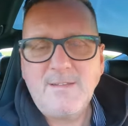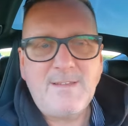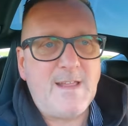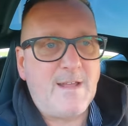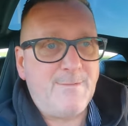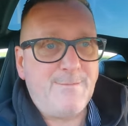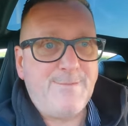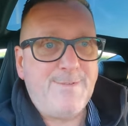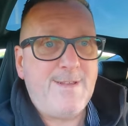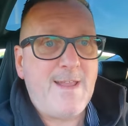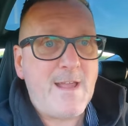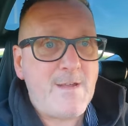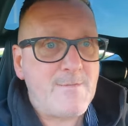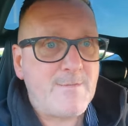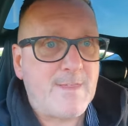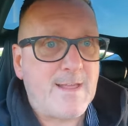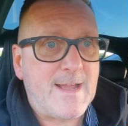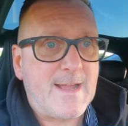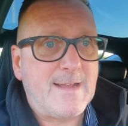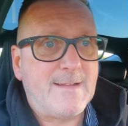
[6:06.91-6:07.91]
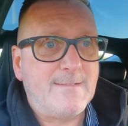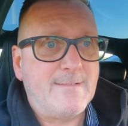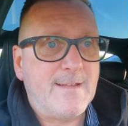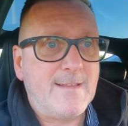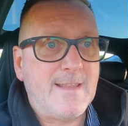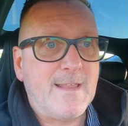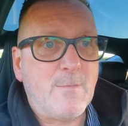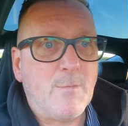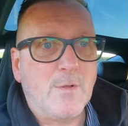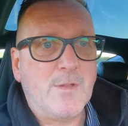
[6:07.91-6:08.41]
don't know that,
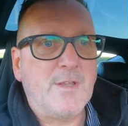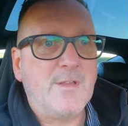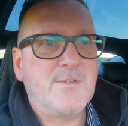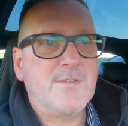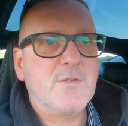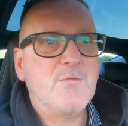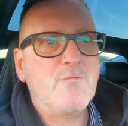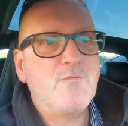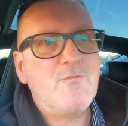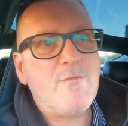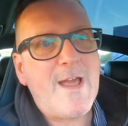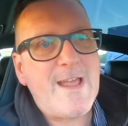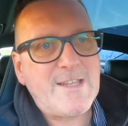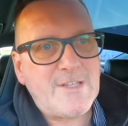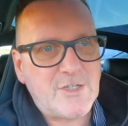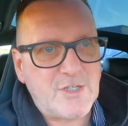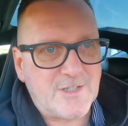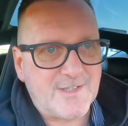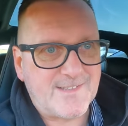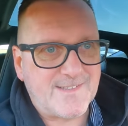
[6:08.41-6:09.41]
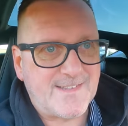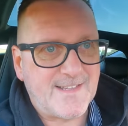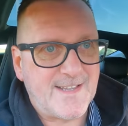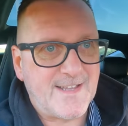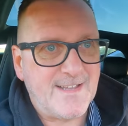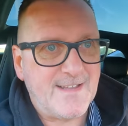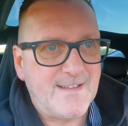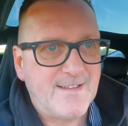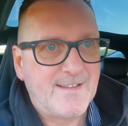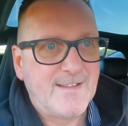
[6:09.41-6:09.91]
and they want you to
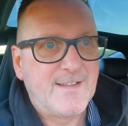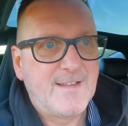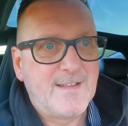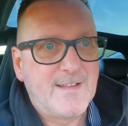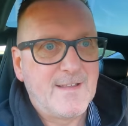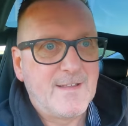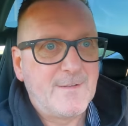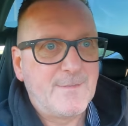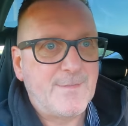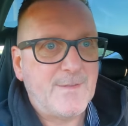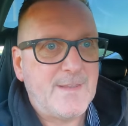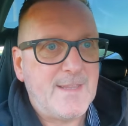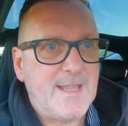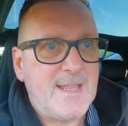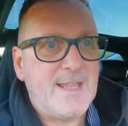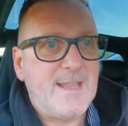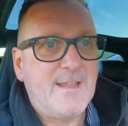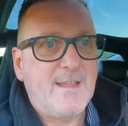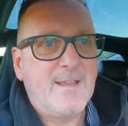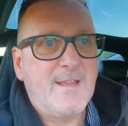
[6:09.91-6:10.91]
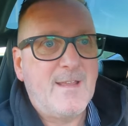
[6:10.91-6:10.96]
register for the